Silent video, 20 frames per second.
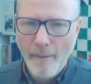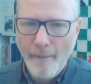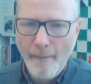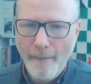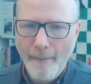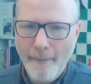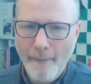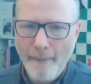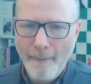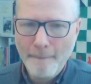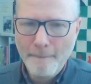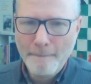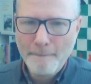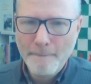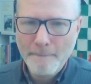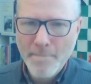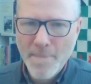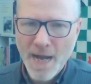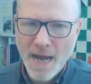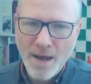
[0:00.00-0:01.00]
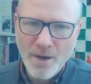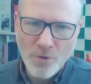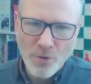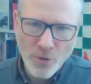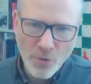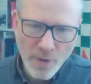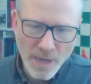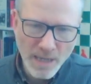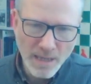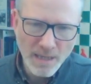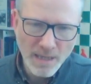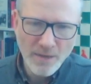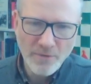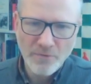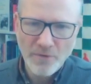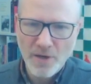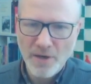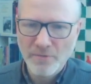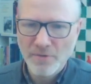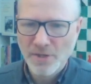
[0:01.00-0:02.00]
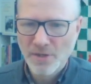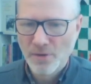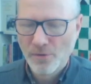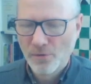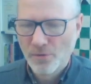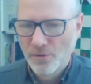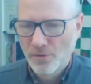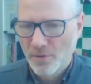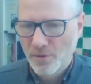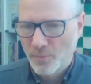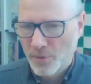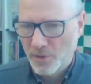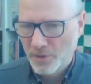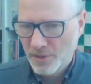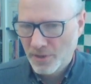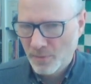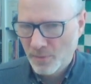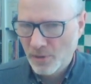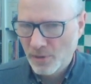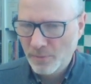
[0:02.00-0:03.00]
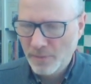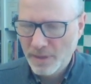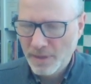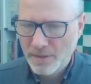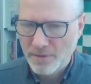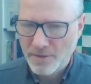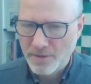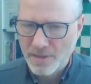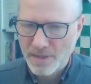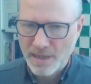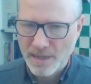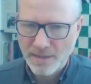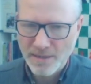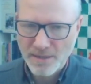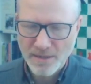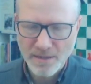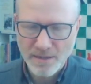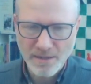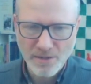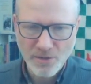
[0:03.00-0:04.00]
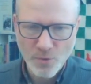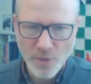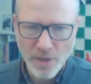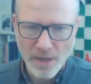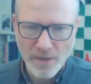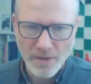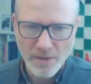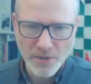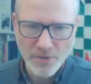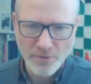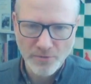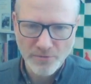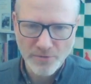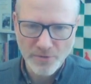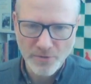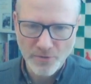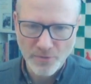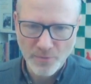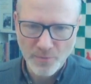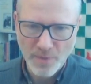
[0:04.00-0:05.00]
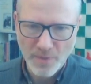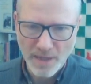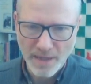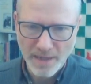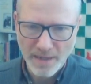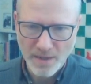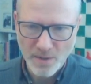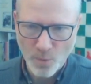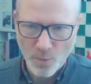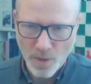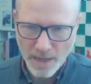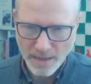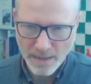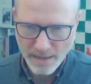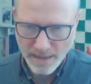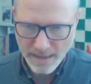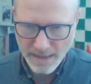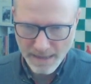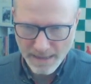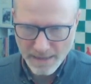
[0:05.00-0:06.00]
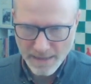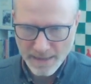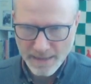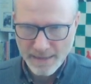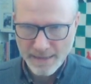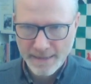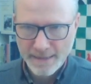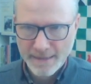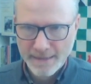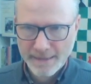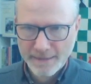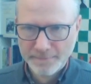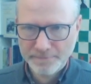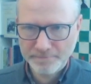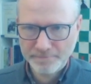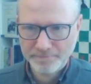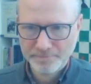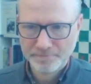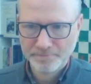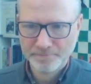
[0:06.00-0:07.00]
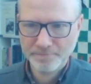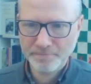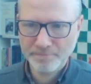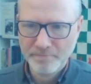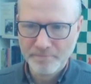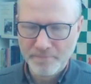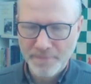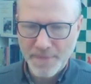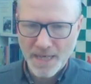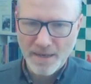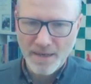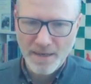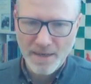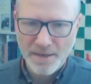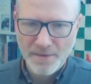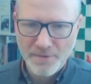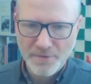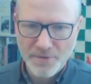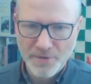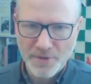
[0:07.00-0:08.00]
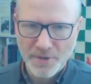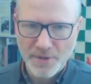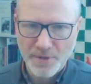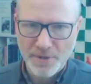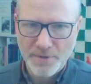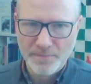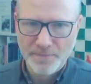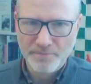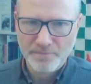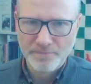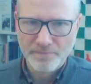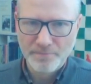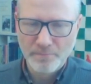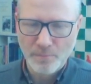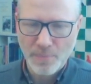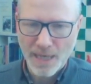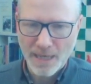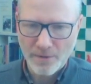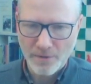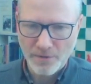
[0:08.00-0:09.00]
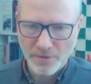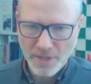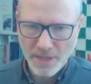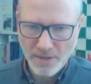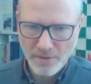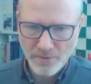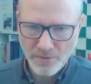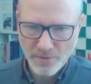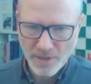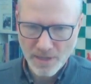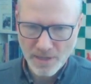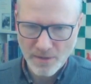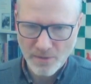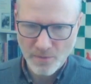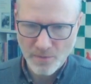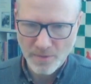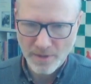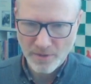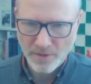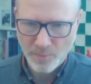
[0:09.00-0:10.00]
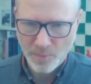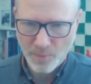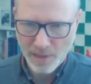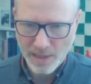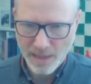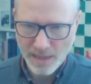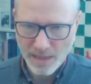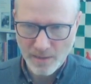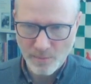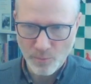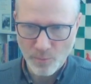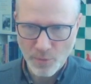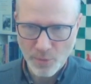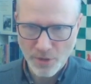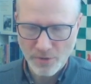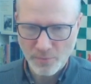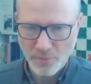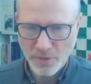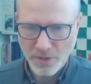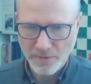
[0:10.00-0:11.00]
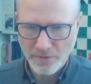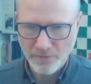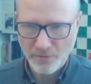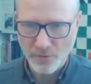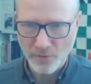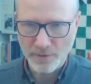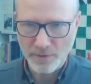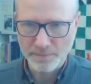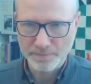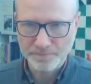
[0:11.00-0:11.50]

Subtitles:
Now queen e5 is no longer possible, because that square is controlled by the white knight. And black continues now with playing bishop g4.